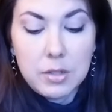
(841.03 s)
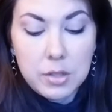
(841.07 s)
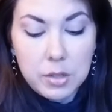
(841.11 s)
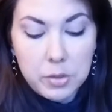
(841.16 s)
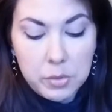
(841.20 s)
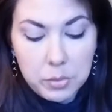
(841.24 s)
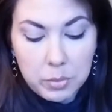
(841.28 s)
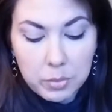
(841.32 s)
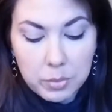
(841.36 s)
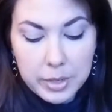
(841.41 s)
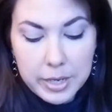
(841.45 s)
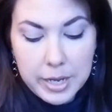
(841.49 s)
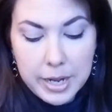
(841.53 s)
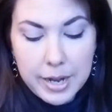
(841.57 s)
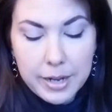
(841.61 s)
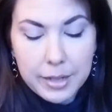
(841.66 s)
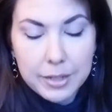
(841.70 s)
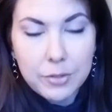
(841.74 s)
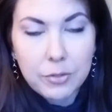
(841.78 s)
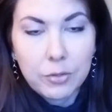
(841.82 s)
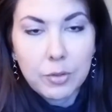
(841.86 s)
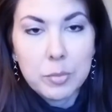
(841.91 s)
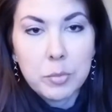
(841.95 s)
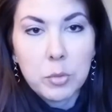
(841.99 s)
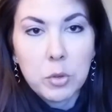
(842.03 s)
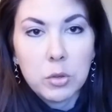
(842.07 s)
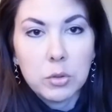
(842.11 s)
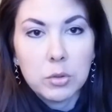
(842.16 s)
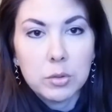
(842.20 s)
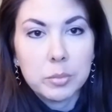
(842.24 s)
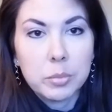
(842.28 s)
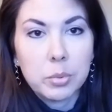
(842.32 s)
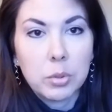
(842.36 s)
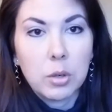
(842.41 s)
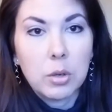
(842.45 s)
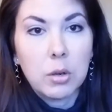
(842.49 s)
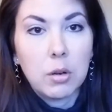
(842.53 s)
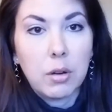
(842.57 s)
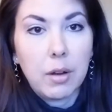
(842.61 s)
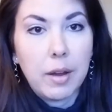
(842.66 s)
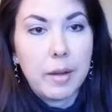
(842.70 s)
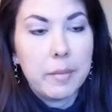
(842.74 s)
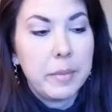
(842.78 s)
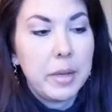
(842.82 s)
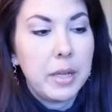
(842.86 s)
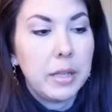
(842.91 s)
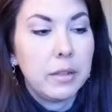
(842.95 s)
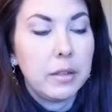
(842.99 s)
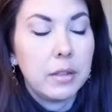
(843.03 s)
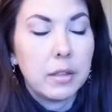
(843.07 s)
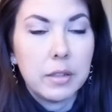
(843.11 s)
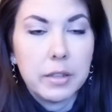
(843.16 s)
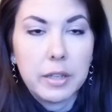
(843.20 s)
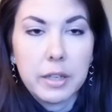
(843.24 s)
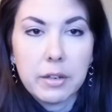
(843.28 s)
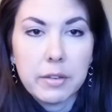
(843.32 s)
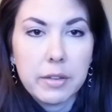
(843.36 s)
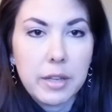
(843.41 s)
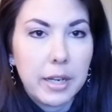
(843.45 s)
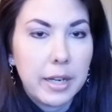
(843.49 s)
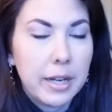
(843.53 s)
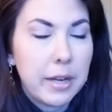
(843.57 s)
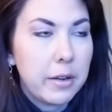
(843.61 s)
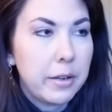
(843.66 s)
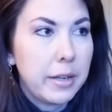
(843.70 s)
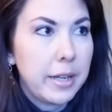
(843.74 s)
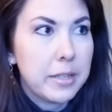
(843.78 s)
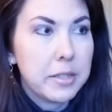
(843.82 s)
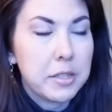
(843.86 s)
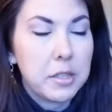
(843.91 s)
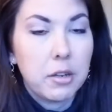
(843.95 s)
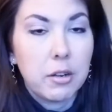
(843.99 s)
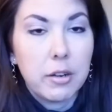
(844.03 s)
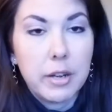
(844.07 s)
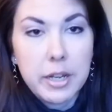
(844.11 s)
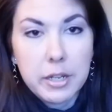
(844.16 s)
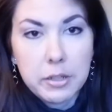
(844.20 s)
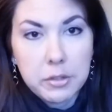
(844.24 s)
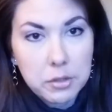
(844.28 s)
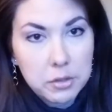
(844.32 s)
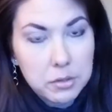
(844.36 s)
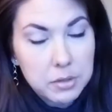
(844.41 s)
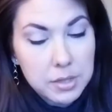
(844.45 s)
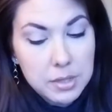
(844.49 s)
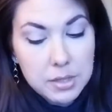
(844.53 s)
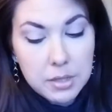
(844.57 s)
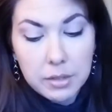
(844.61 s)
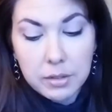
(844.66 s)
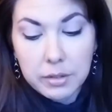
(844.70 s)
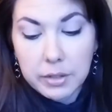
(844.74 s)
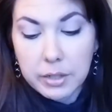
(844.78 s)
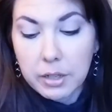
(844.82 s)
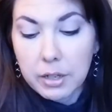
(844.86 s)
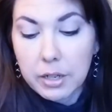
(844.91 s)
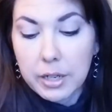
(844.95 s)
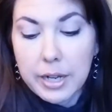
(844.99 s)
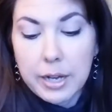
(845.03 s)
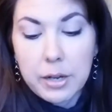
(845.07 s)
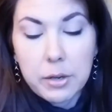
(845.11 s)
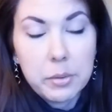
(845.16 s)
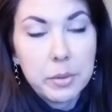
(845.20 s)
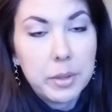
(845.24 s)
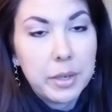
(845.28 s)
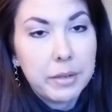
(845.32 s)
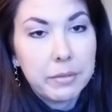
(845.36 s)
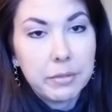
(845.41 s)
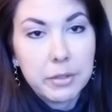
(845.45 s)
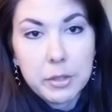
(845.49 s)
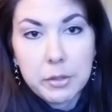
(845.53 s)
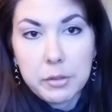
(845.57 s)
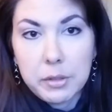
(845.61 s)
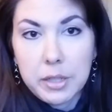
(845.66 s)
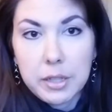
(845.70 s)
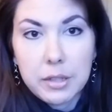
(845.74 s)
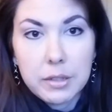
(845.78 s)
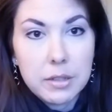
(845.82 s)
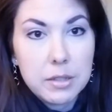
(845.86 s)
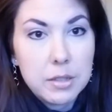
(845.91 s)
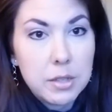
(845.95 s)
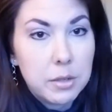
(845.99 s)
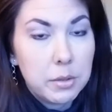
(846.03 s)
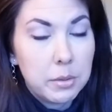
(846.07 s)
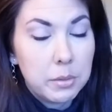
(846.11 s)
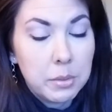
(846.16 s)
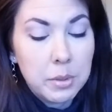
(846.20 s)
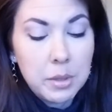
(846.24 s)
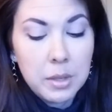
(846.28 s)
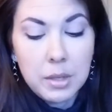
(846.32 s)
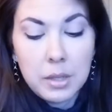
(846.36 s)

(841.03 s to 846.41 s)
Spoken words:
Don't react from old programming. Clear that out. Ask your angels to clear it out, whatever you need to do.